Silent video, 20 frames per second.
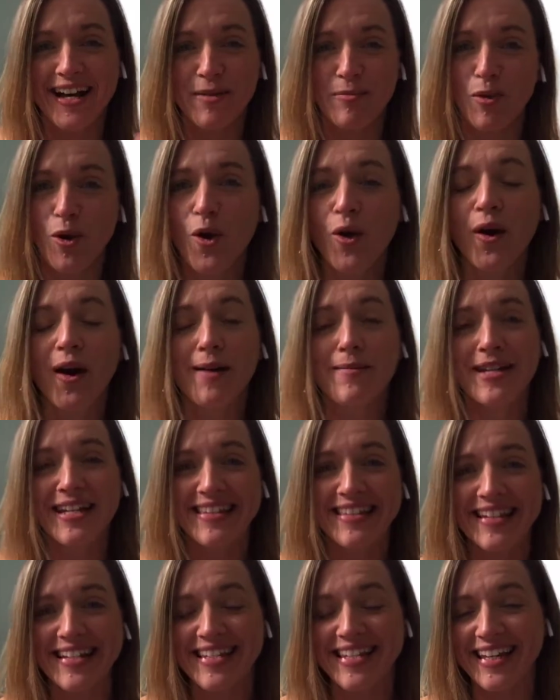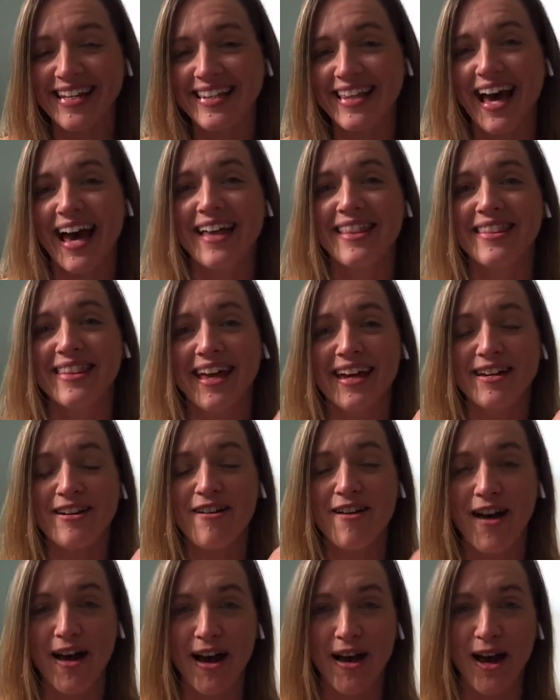programming, things like that that
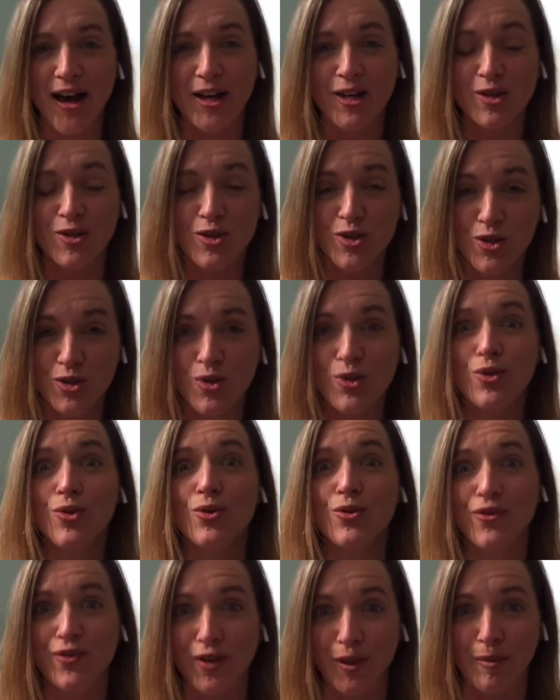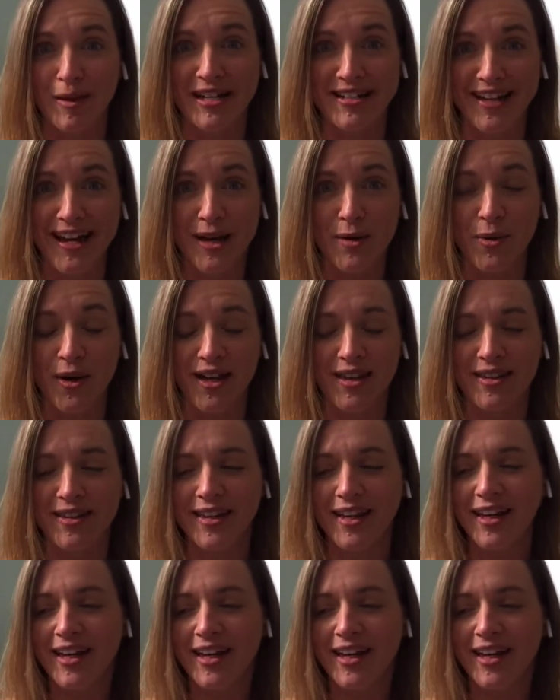I do fill my day with.